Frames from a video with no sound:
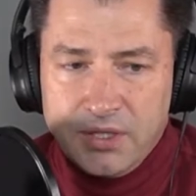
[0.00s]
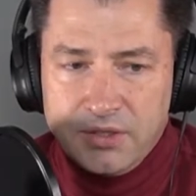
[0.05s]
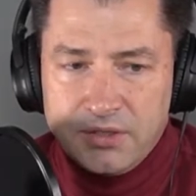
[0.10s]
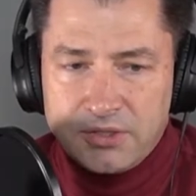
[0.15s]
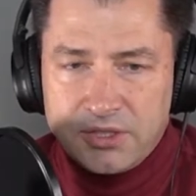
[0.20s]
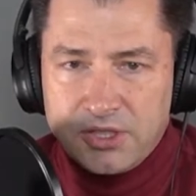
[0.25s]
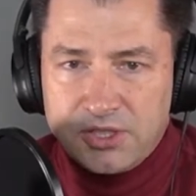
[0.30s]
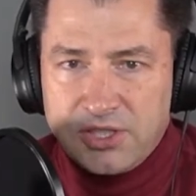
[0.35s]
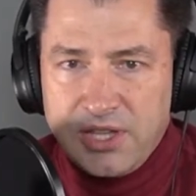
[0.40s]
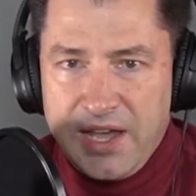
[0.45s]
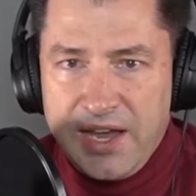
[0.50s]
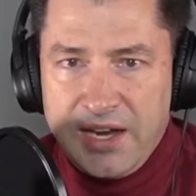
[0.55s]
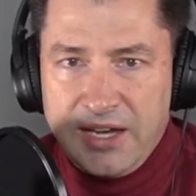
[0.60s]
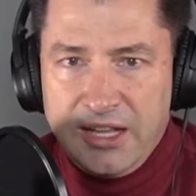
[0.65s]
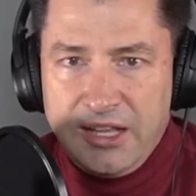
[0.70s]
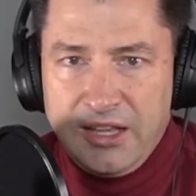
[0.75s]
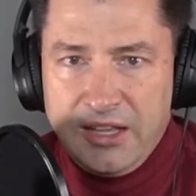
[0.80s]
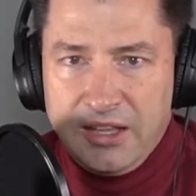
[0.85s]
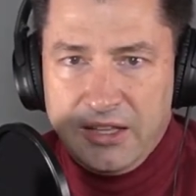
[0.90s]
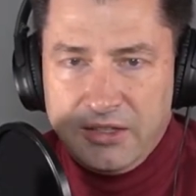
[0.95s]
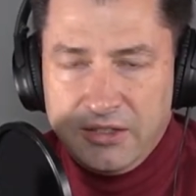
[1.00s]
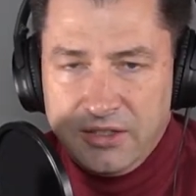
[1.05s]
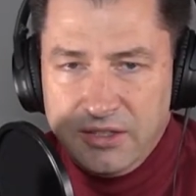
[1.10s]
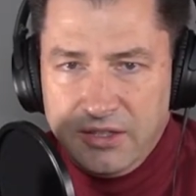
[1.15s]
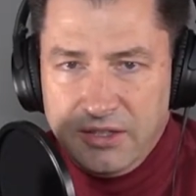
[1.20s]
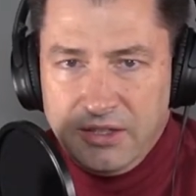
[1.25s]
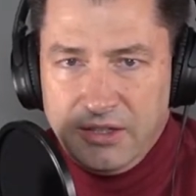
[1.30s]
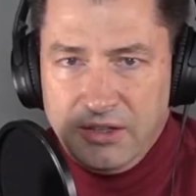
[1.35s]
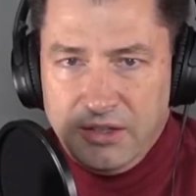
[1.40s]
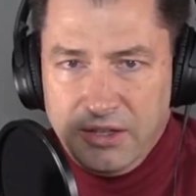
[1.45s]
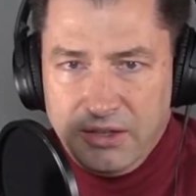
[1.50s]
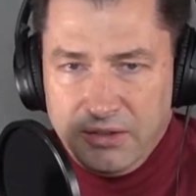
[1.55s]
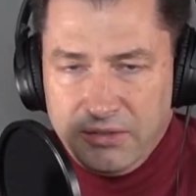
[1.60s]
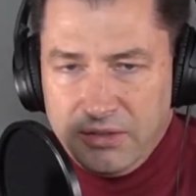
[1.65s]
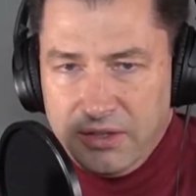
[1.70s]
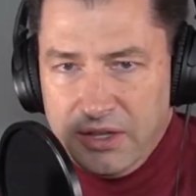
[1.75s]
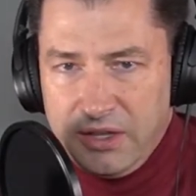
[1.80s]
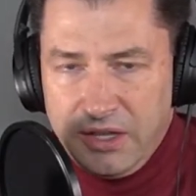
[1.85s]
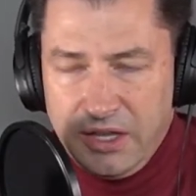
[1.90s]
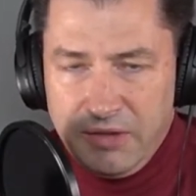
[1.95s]
society, and
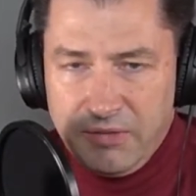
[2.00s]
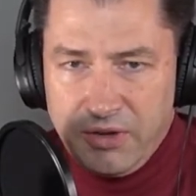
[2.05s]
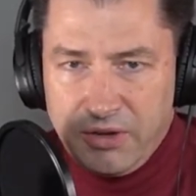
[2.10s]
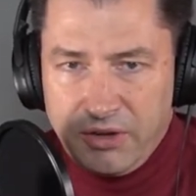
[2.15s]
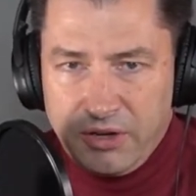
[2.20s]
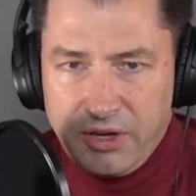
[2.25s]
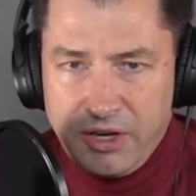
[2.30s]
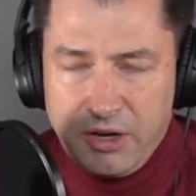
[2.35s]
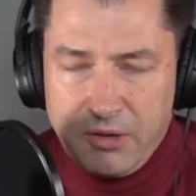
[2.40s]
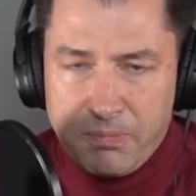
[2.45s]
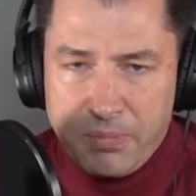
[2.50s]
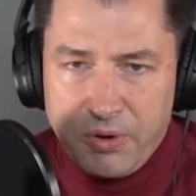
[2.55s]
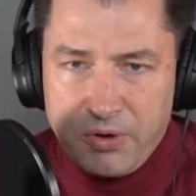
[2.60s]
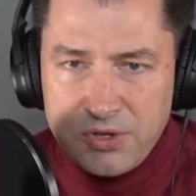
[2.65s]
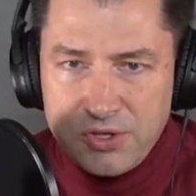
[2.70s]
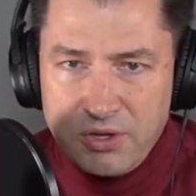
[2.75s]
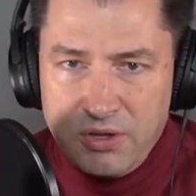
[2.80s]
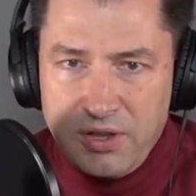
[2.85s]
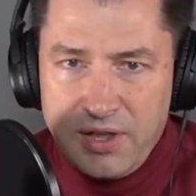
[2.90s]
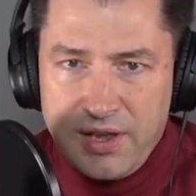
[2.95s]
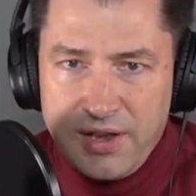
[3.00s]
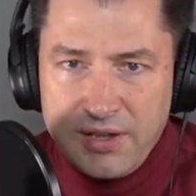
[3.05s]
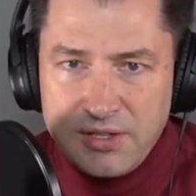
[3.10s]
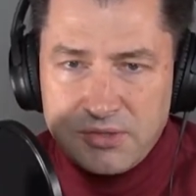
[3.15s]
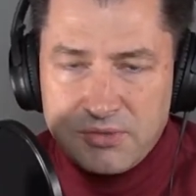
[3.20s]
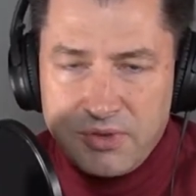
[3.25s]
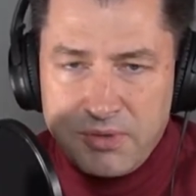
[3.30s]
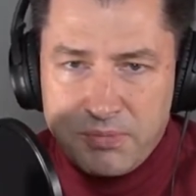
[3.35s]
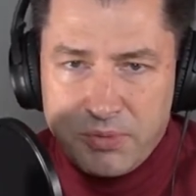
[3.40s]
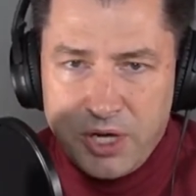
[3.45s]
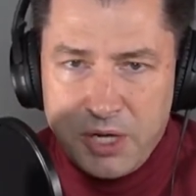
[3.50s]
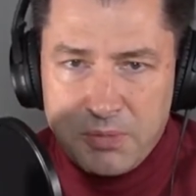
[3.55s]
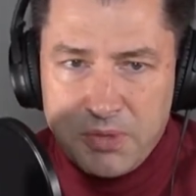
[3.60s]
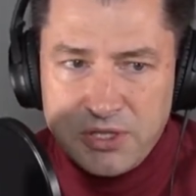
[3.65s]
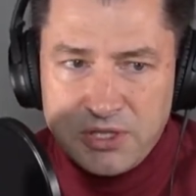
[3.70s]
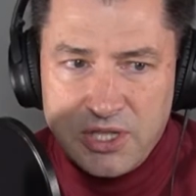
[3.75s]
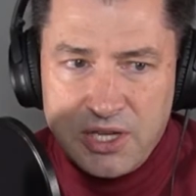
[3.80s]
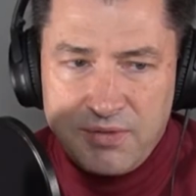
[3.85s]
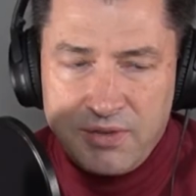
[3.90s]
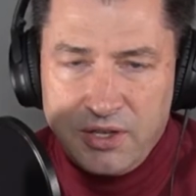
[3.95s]
even in our personal lives, we pretty
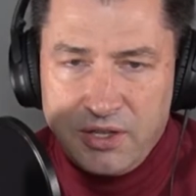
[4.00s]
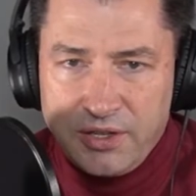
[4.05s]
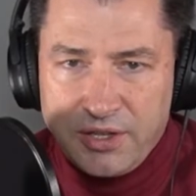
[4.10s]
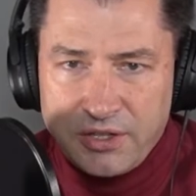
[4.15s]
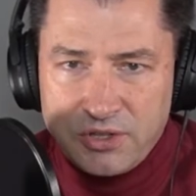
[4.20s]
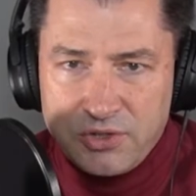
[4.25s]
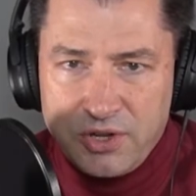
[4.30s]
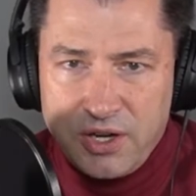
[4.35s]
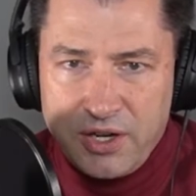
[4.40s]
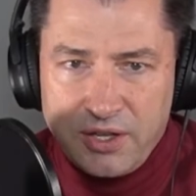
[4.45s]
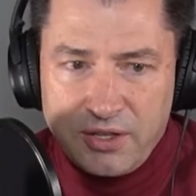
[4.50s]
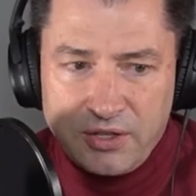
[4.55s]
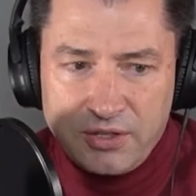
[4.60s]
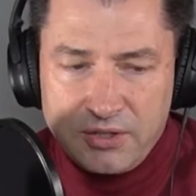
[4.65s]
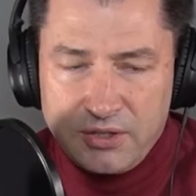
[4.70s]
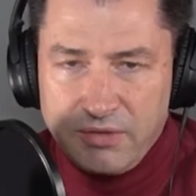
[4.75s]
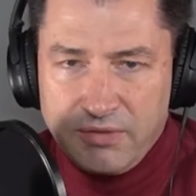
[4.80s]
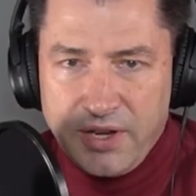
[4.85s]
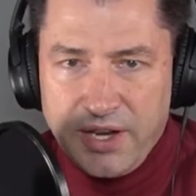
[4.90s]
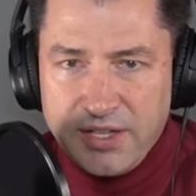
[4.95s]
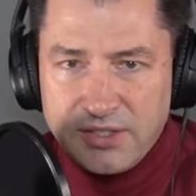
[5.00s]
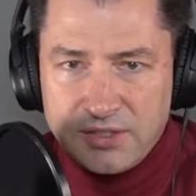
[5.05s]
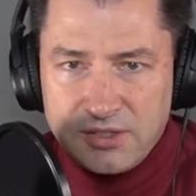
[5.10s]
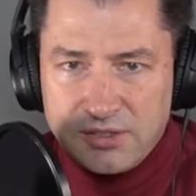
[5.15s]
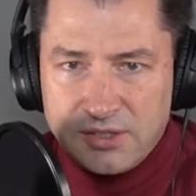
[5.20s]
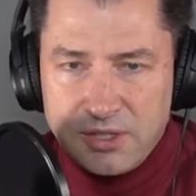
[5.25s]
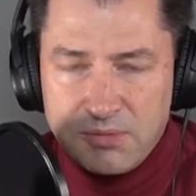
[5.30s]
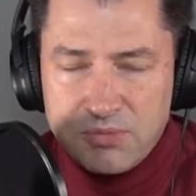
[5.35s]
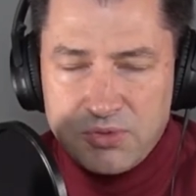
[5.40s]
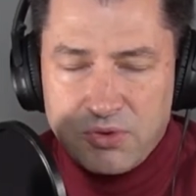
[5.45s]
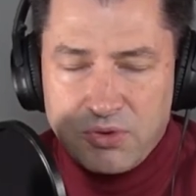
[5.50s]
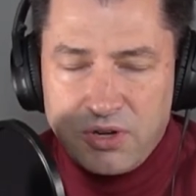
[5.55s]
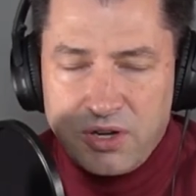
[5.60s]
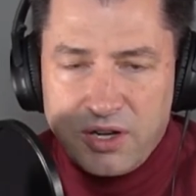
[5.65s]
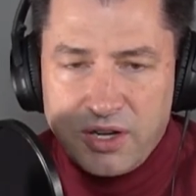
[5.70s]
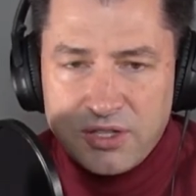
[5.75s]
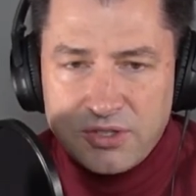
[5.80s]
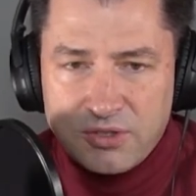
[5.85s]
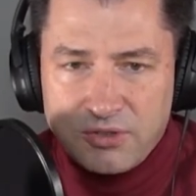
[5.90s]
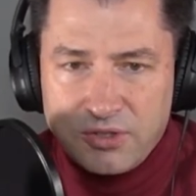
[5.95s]
much have an electronic device of some sort
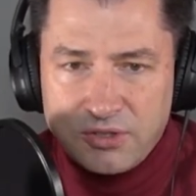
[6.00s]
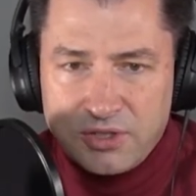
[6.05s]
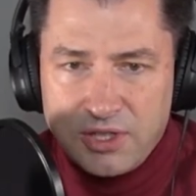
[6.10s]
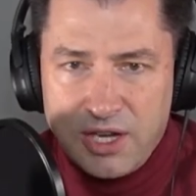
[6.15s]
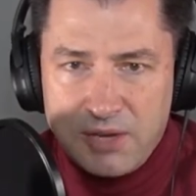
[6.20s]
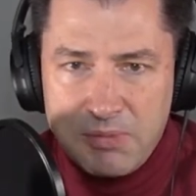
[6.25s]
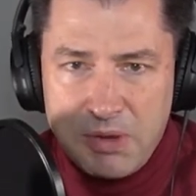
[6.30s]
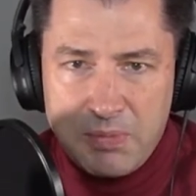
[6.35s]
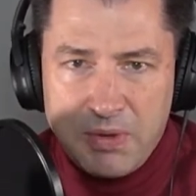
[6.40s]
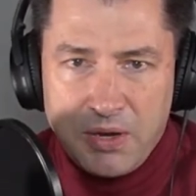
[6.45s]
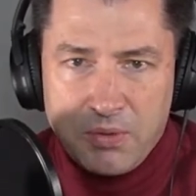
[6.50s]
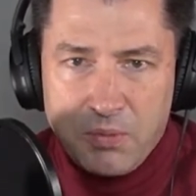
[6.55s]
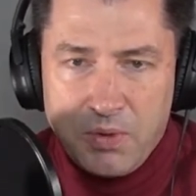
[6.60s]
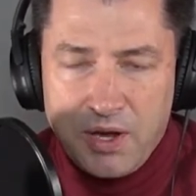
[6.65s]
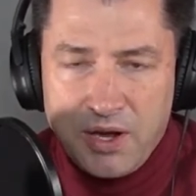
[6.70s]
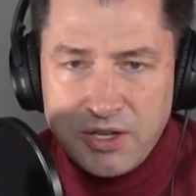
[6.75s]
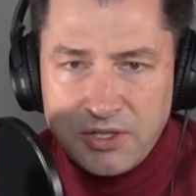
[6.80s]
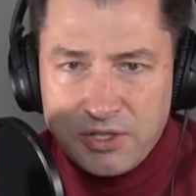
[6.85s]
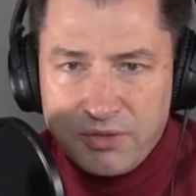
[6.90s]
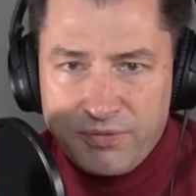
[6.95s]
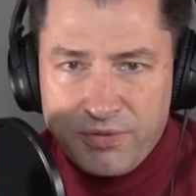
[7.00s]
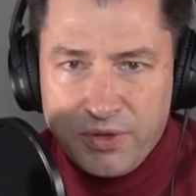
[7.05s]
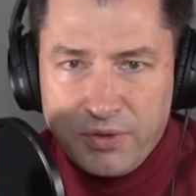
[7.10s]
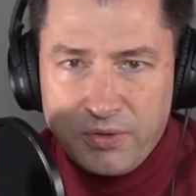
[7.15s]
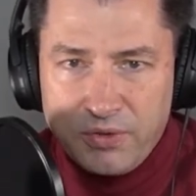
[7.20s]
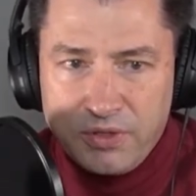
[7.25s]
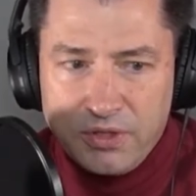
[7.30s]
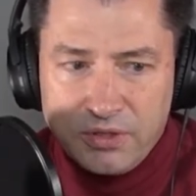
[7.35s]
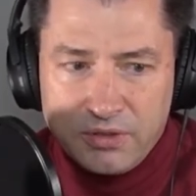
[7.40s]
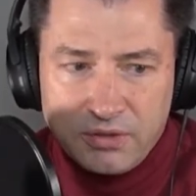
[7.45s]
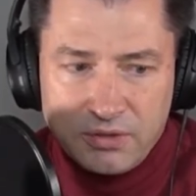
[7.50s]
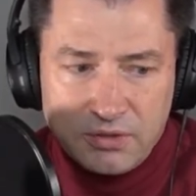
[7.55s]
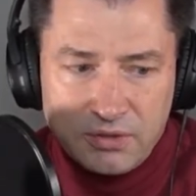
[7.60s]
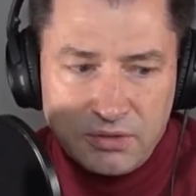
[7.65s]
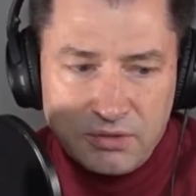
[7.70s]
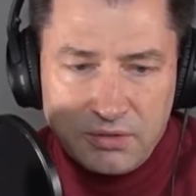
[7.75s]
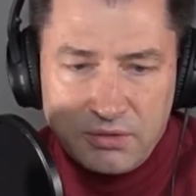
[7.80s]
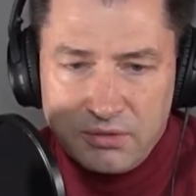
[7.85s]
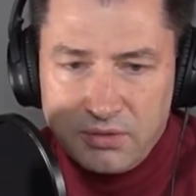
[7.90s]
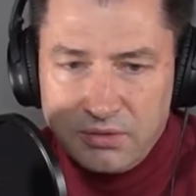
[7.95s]
on us all the time, maybe a watch, a phone,